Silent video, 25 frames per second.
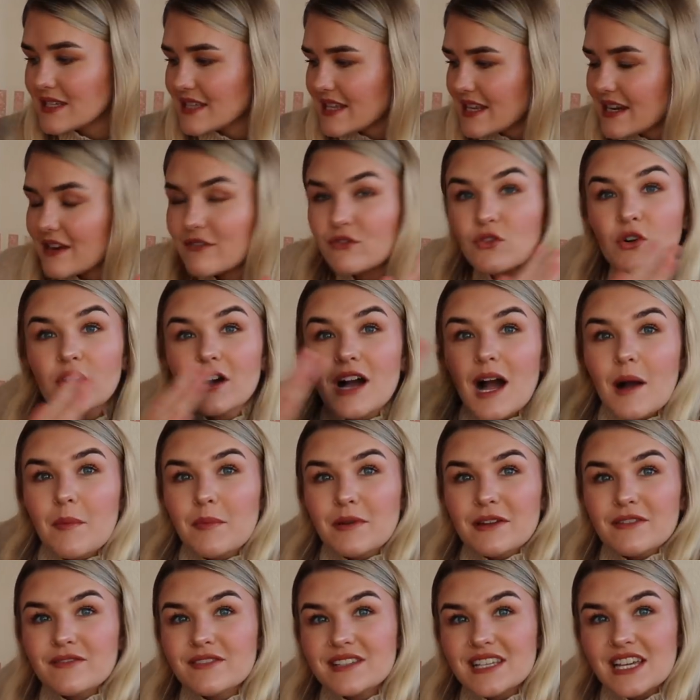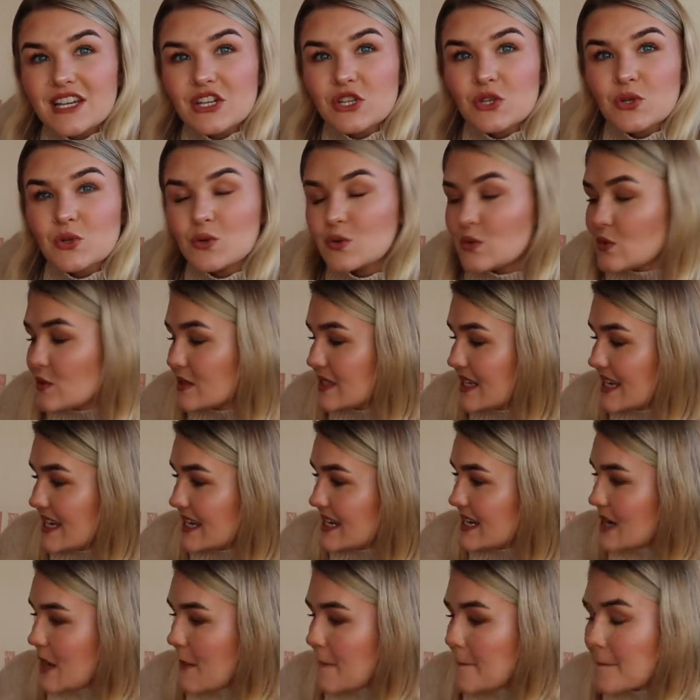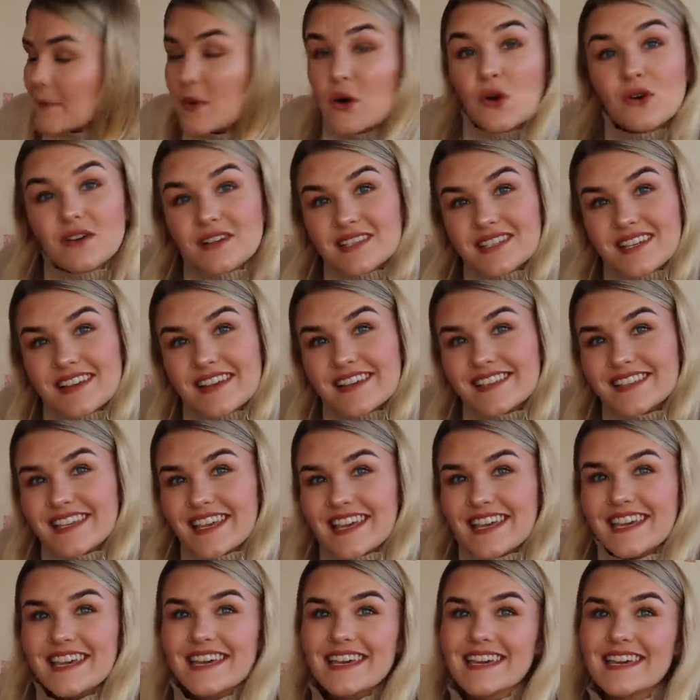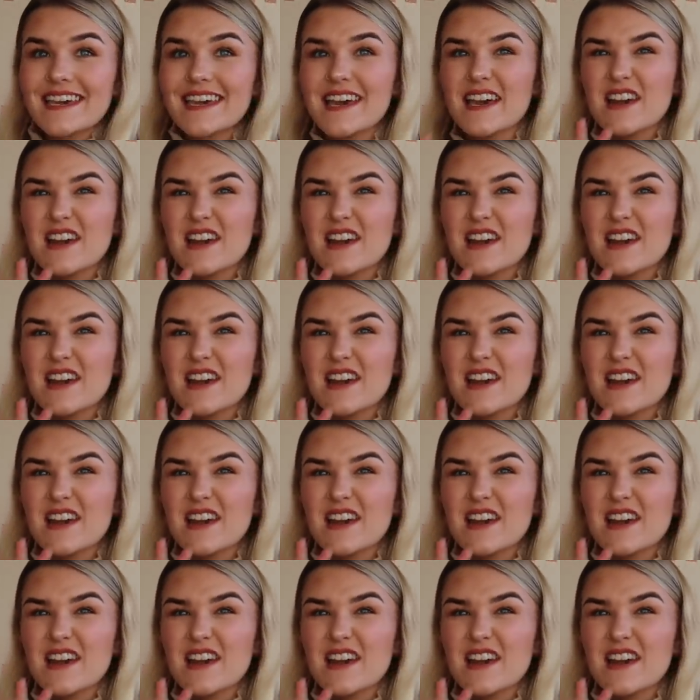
and then I've got a couple of essentials in boxes here,